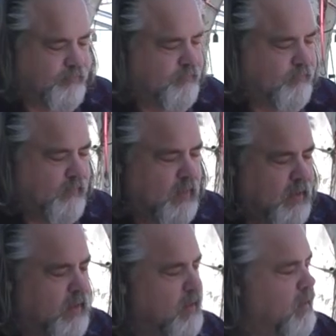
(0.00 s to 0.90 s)

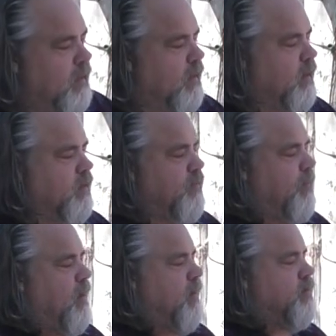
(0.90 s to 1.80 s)
I'm gonna
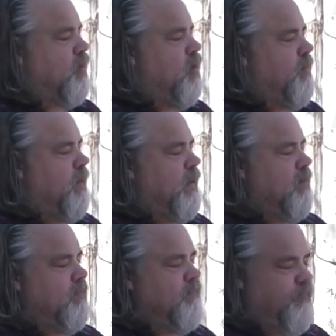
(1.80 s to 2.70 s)
spray my scoop
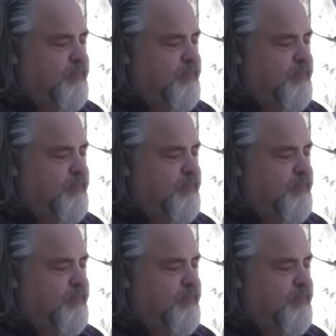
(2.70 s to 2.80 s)
around.